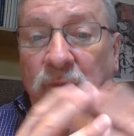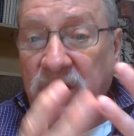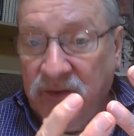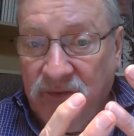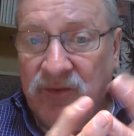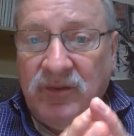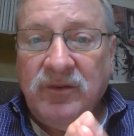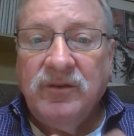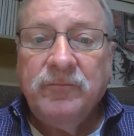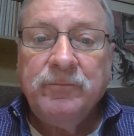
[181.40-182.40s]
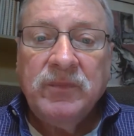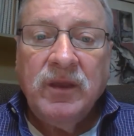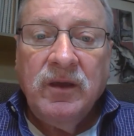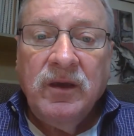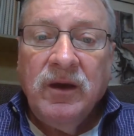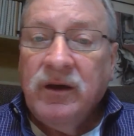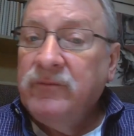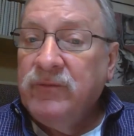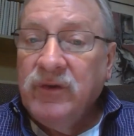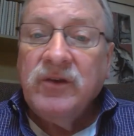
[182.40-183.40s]
rest,
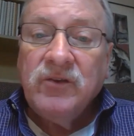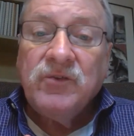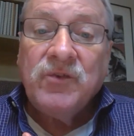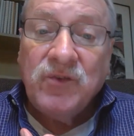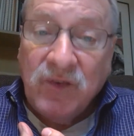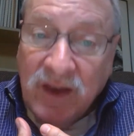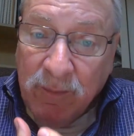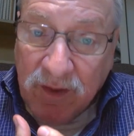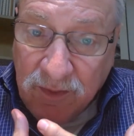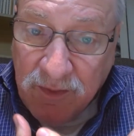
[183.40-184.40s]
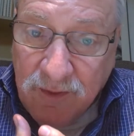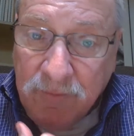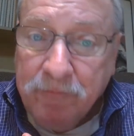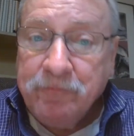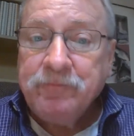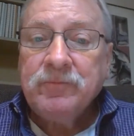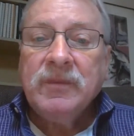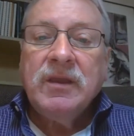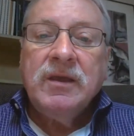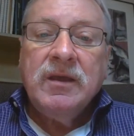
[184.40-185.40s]
of Sabbath.
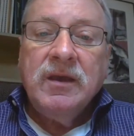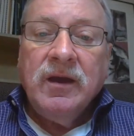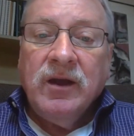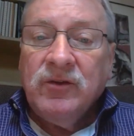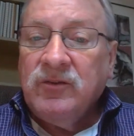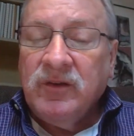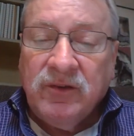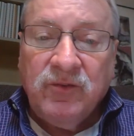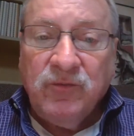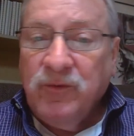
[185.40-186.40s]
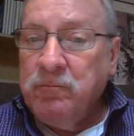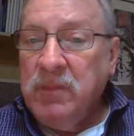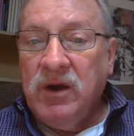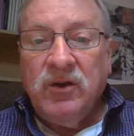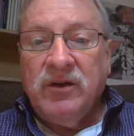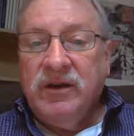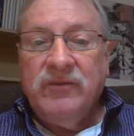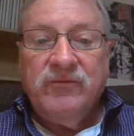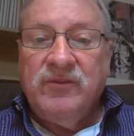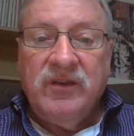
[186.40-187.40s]
Our texts from Mark
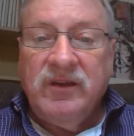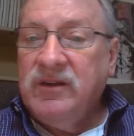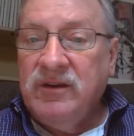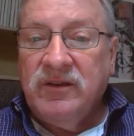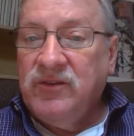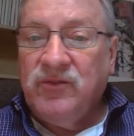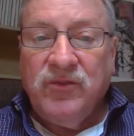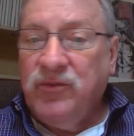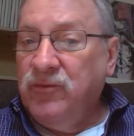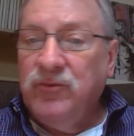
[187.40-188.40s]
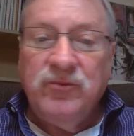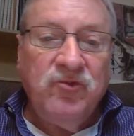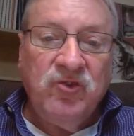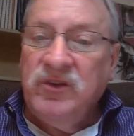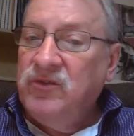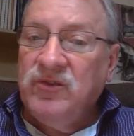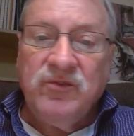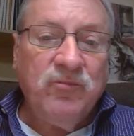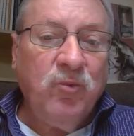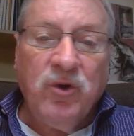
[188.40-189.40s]
have taken us through
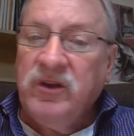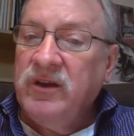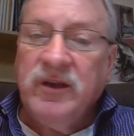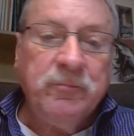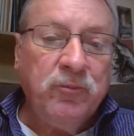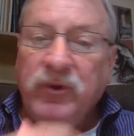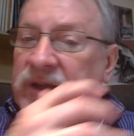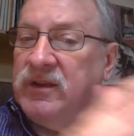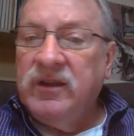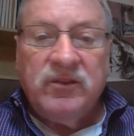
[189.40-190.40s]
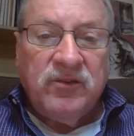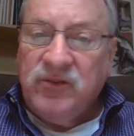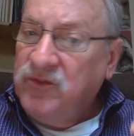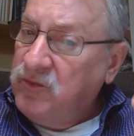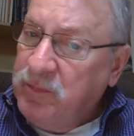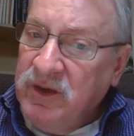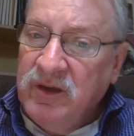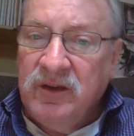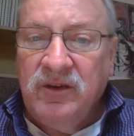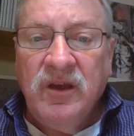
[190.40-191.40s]
Jesus working at breakneck
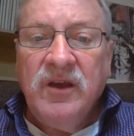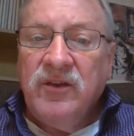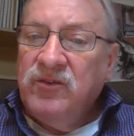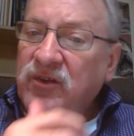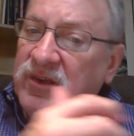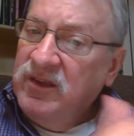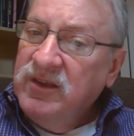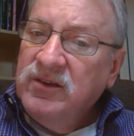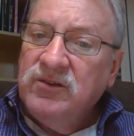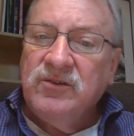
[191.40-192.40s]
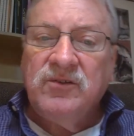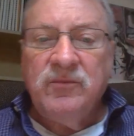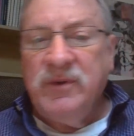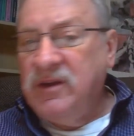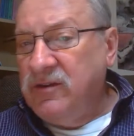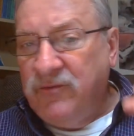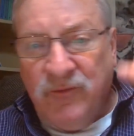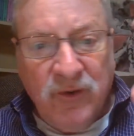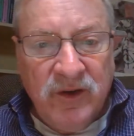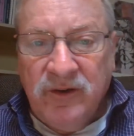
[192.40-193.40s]
speed to heal, to be
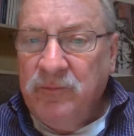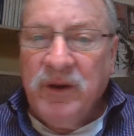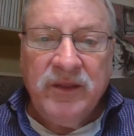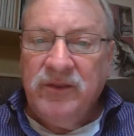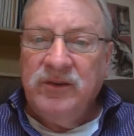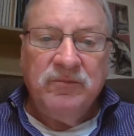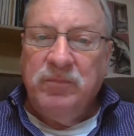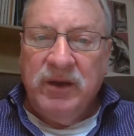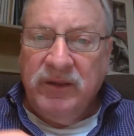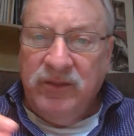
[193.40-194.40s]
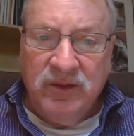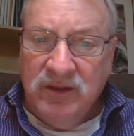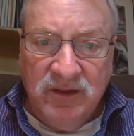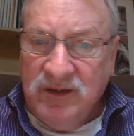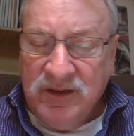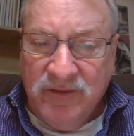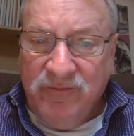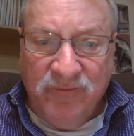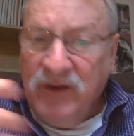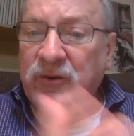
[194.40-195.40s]
confronted by the
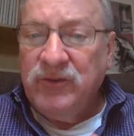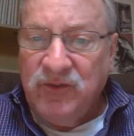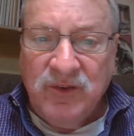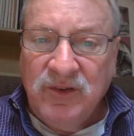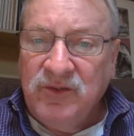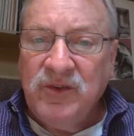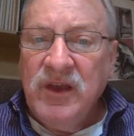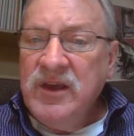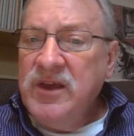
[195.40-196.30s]
Pharisees,